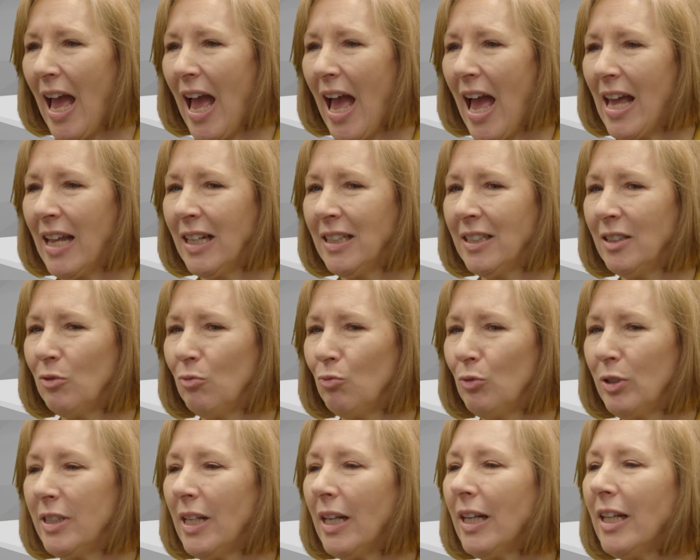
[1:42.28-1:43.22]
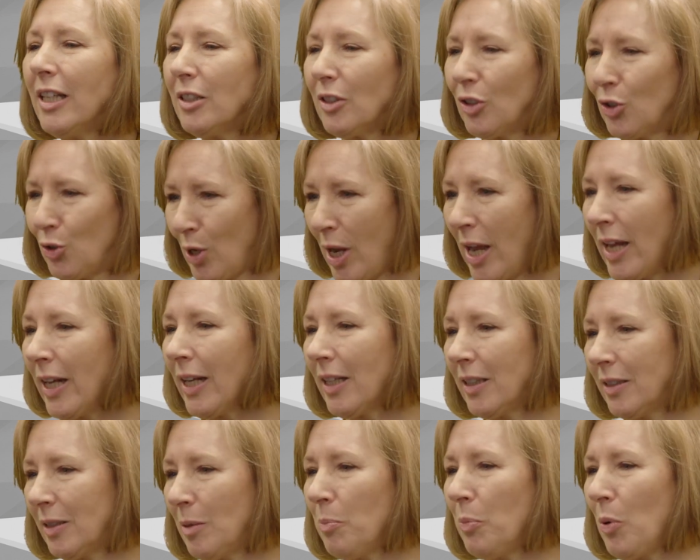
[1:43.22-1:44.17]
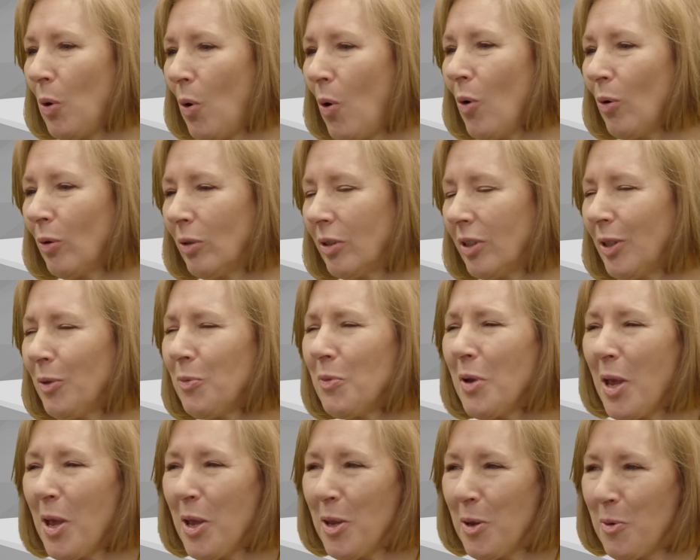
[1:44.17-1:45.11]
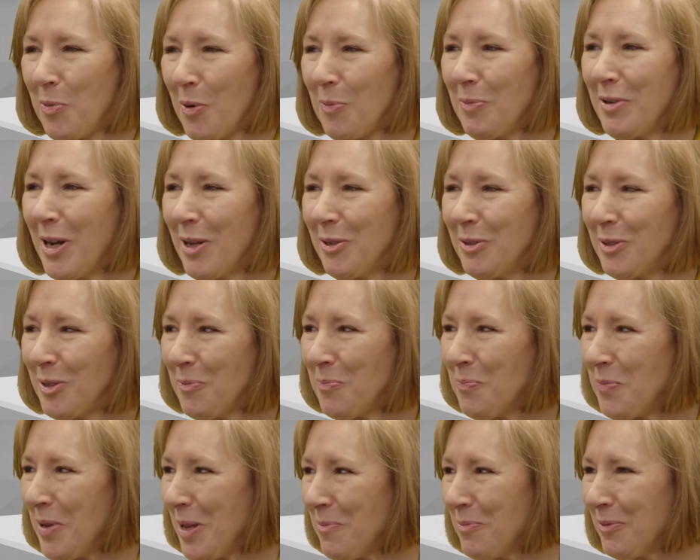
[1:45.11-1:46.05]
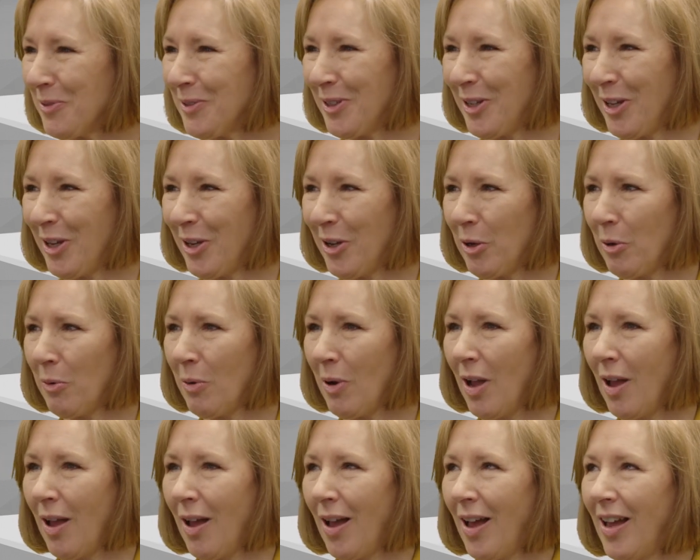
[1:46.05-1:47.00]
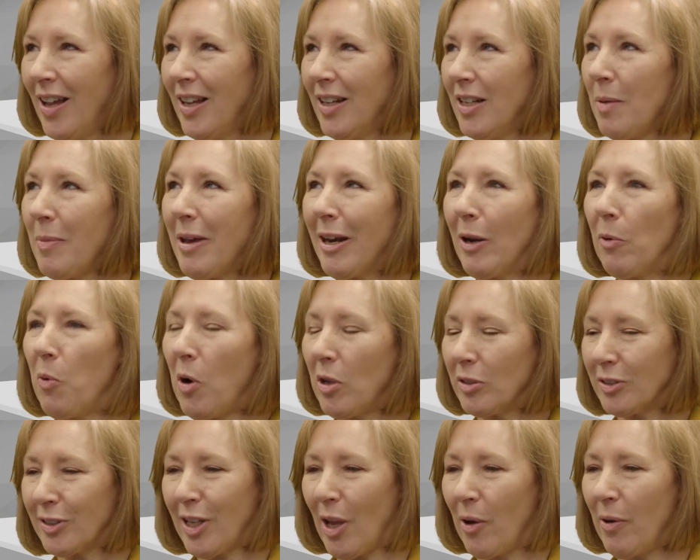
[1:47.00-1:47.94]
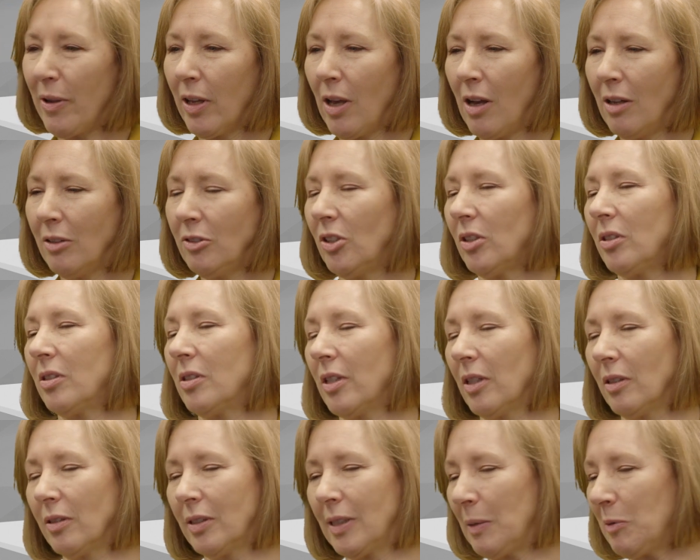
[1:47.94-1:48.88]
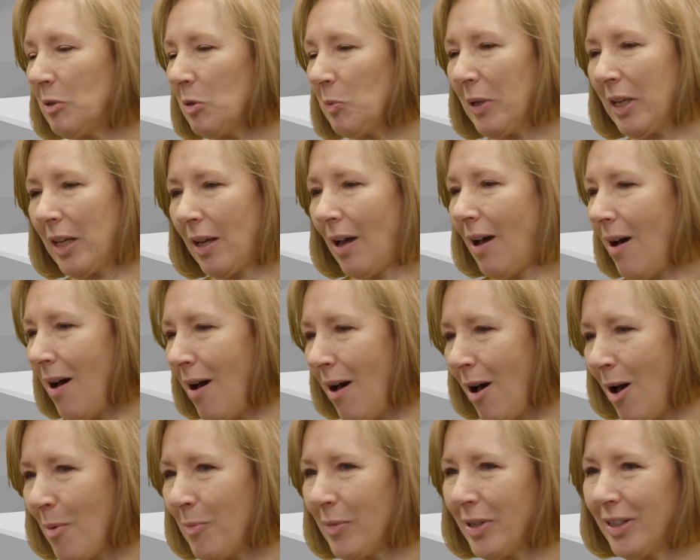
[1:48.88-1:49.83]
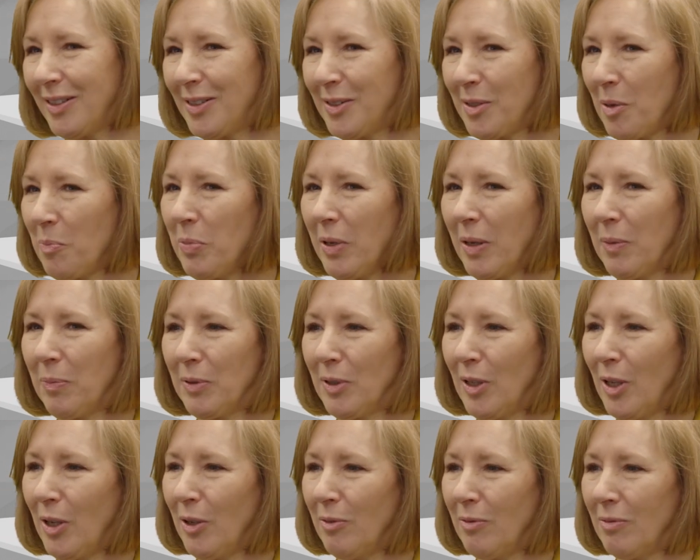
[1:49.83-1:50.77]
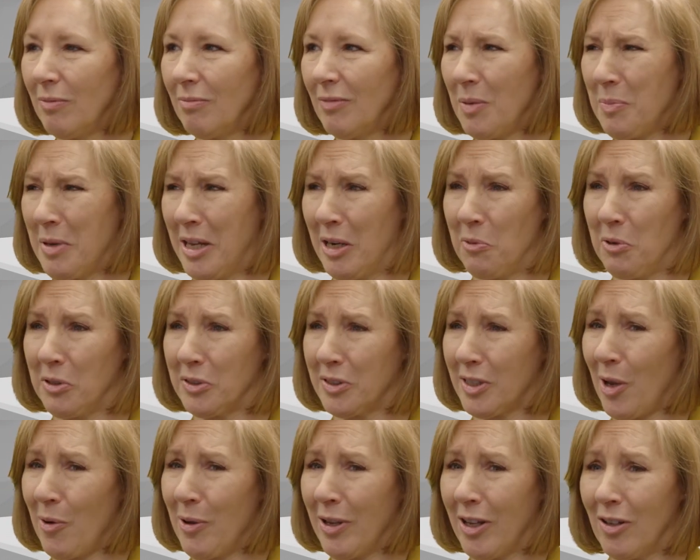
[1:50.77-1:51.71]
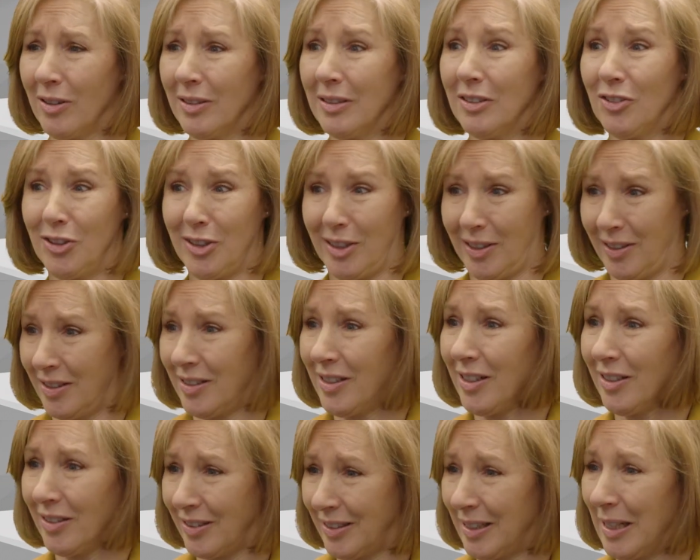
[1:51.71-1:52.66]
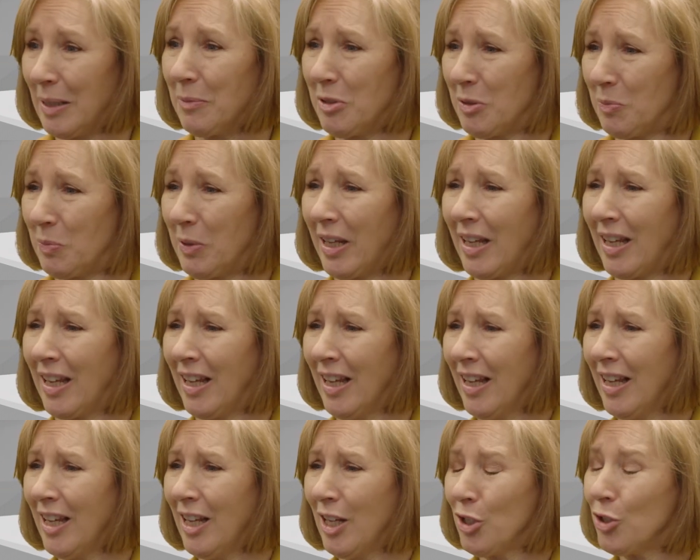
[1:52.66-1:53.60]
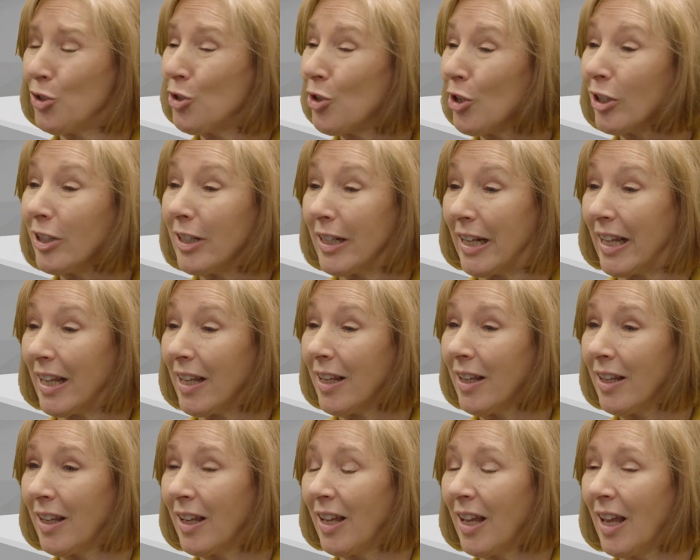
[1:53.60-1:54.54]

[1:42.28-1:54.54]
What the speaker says: And resilience training is important. You probably know some people who, no matter what's going on, just still seem to be calm, and some people who, no matter what's going on, just still seem to be struggling.